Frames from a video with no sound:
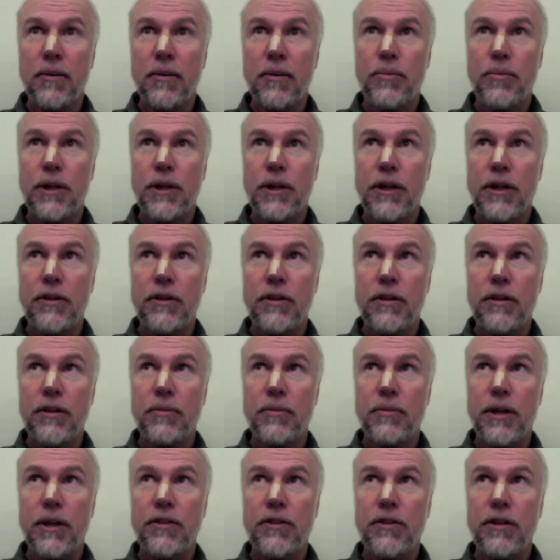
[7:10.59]
Pleasant,
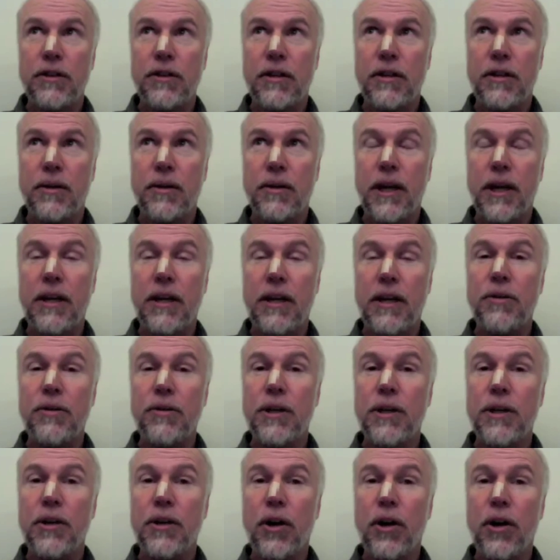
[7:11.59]
pleasant. And you
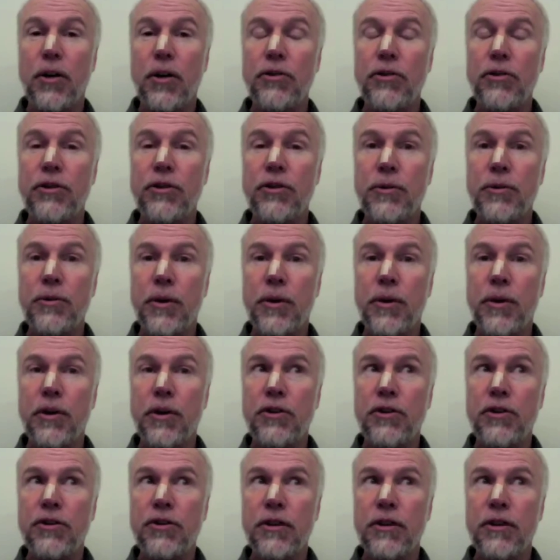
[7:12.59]
can also
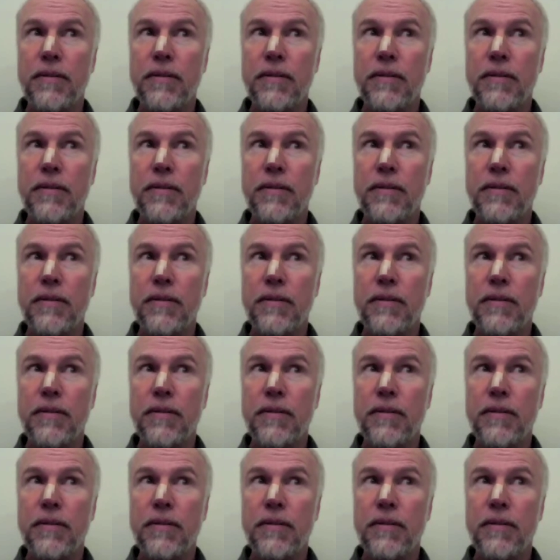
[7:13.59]
notice